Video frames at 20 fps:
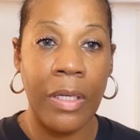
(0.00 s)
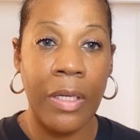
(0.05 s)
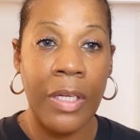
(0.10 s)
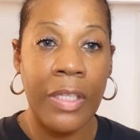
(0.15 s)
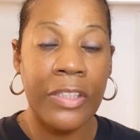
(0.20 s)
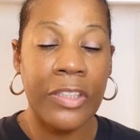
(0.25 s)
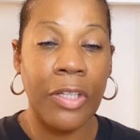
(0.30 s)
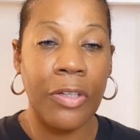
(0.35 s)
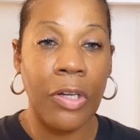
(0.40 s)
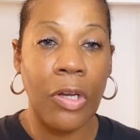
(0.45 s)

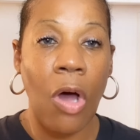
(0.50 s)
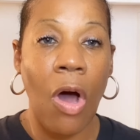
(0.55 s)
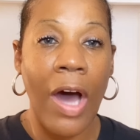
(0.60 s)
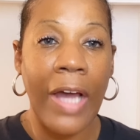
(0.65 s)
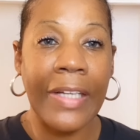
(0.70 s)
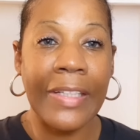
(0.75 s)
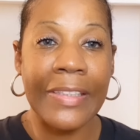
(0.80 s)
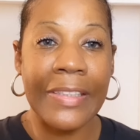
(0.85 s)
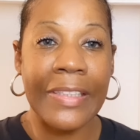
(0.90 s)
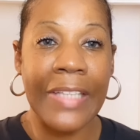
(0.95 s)
So the Lord
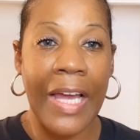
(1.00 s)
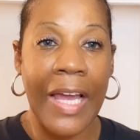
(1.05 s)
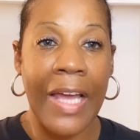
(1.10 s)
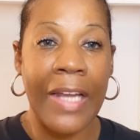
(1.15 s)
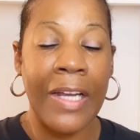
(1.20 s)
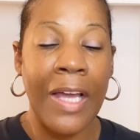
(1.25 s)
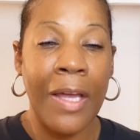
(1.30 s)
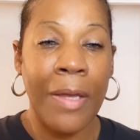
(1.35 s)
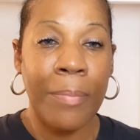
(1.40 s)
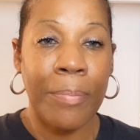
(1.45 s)
is saying,
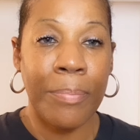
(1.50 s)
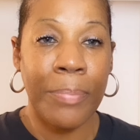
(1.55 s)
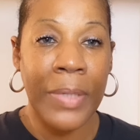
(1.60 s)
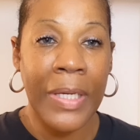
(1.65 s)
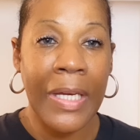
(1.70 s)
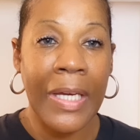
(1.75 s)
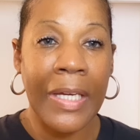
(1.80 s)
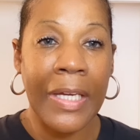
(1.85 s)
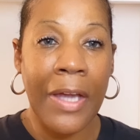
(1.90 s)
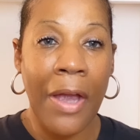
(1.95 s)

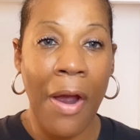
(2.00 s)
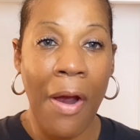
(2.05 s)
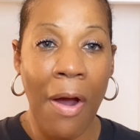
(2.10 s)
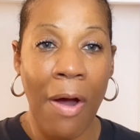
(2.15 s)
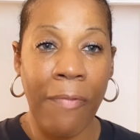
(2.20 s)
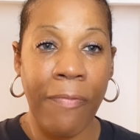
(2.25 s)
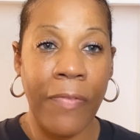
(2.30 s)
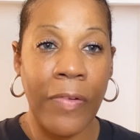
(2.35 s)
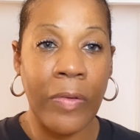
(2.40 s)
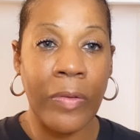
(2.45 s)
be
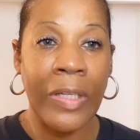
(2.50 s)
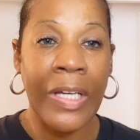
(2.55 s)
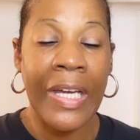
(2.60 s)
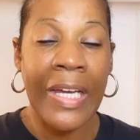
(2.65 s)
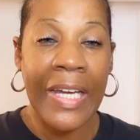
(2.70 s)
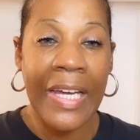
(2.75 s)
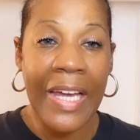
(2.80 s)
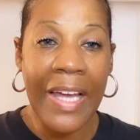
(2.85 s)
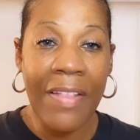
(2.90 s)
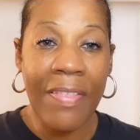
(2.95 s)
careful
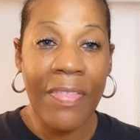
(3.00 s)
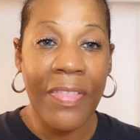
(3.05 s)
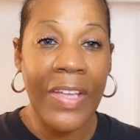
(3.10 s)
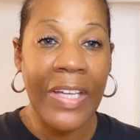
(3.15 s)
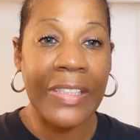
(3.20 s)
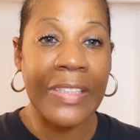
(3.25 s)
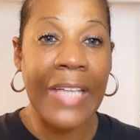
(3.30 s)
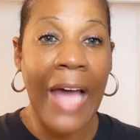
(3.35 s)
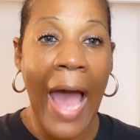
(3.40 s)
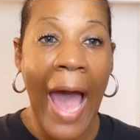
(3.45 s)
in
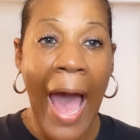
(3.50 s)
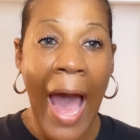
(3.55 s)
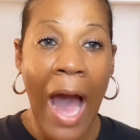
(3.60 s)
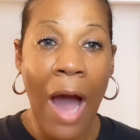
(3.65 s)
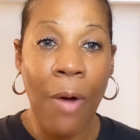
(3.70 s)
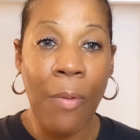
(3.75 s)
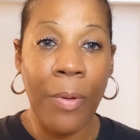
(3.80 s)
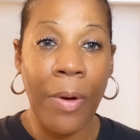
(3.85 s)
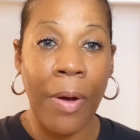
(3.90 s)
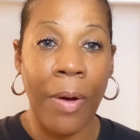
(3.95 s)
this
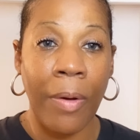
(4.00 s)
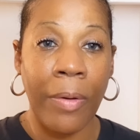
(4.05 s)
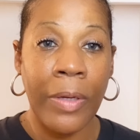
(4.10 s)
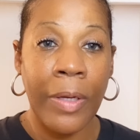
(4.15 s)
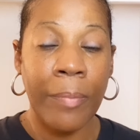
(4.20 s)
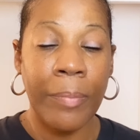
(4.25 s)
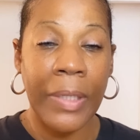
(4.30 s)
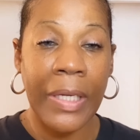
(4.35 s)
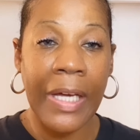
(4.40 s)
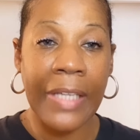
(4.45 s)
hour
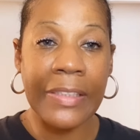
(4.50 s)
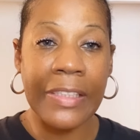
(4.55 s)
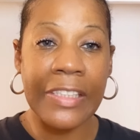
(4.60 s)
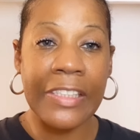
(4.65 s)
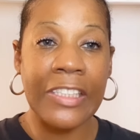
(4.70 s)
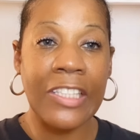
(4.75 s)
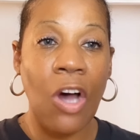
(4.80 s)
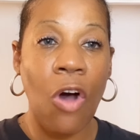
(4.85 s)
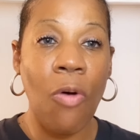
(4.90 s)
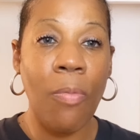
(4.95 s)
because there's
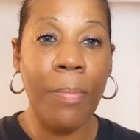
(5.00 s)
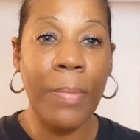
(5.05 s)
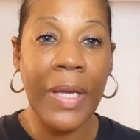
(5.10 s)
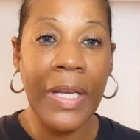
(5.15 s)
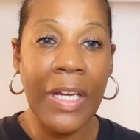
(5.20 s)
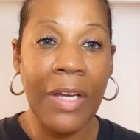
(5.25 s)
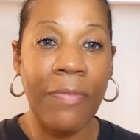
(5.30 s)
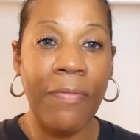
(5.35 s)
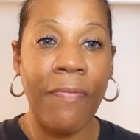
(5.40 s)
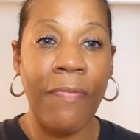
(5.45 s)
so
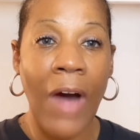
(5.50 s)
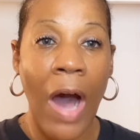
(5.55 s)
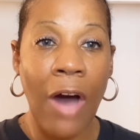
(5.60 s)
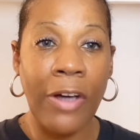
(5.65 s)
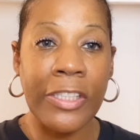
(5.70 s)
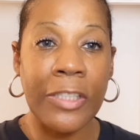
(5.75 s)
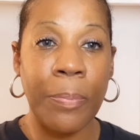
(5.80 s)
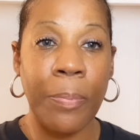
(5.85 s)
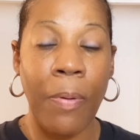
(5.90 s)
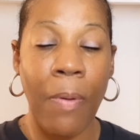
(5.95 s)
many
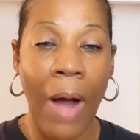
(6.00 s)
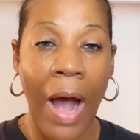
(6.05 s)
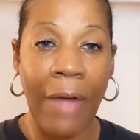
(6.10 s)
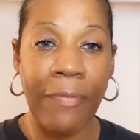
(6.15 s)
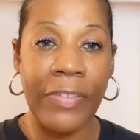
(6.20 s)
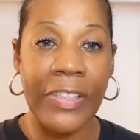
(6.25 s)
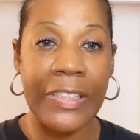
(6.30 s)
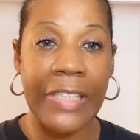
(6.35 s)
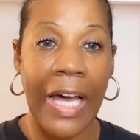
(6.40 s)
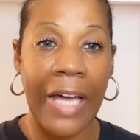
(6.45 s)
false
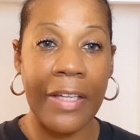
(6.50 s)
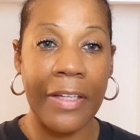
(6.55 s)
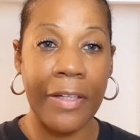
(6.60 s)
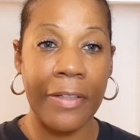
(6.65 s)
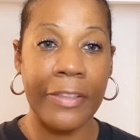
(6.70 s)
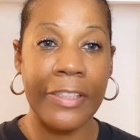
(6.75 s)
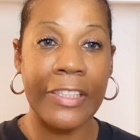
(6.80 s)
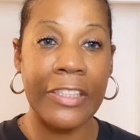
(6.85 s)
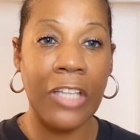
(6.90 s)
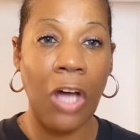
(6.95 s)
prophets out here,
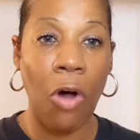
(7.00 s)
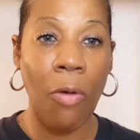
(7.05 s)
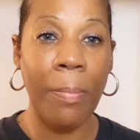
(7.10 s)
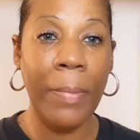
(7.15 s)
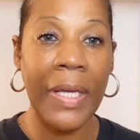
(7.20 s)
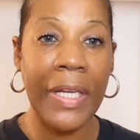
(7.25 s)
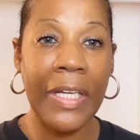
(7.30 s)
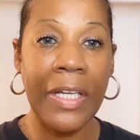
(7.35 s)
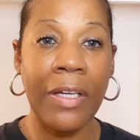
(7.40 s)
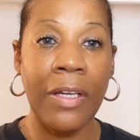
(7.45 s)
so
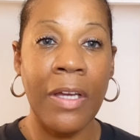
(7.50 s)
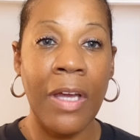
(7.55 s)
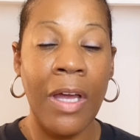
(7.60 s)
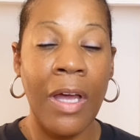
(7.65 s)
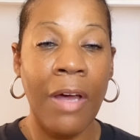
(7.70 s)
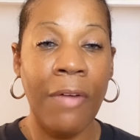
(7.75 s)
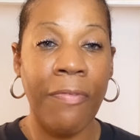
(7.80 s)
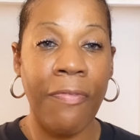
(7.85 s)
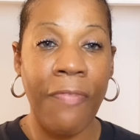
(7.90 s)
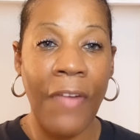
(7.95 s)
many
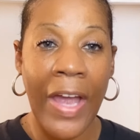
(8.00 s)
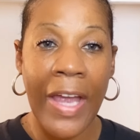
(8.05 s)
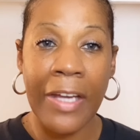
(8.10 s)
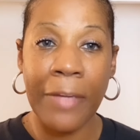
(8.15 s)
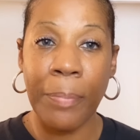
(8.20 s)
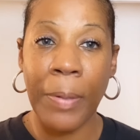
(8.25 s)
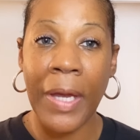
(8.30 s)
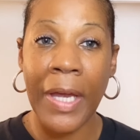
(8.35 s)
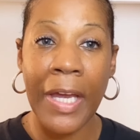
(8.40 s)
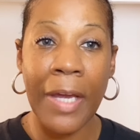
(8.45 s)
fake
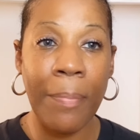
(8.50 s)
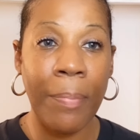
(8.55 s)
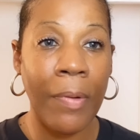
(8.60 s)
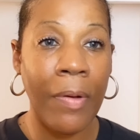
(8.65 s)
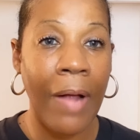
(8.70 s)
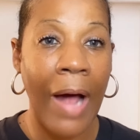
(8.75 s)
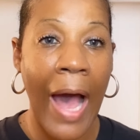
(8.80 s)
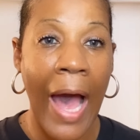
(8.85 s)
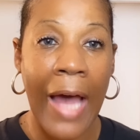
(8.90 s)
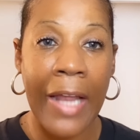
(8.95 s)

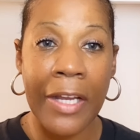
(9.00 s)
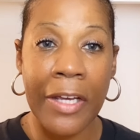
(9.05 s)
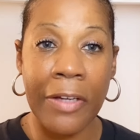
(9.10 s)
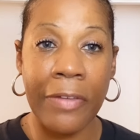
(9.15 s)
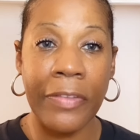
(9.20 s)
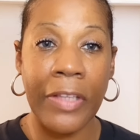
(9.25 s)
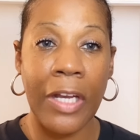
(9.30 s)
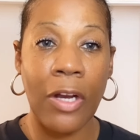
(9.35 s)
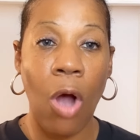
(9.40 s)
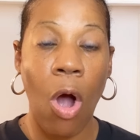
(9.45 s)
people out here
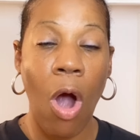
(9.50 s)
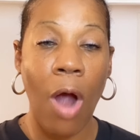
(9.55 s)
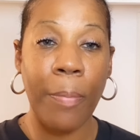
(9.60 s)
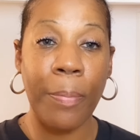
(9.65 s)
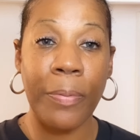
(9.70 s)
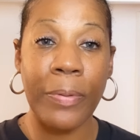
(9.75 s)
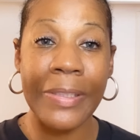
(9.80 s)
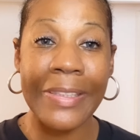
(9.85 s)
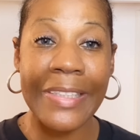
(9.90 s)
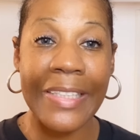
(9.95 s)
that are
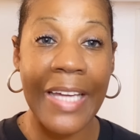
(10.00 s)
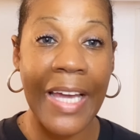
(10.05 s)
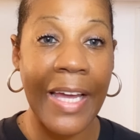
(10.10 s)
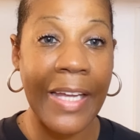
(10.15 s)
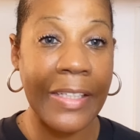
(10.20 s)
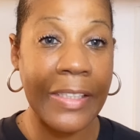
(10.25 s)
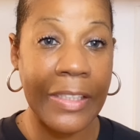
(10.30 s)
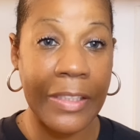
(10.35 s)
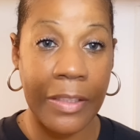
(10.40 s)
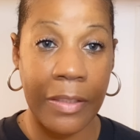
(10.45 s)

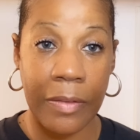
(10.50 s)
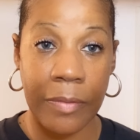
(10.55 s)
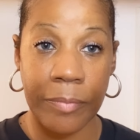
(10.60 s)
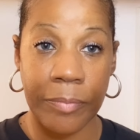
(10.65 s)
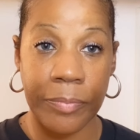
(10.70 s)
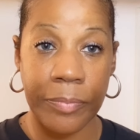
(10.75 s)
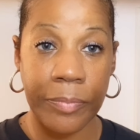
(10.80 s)
pretending.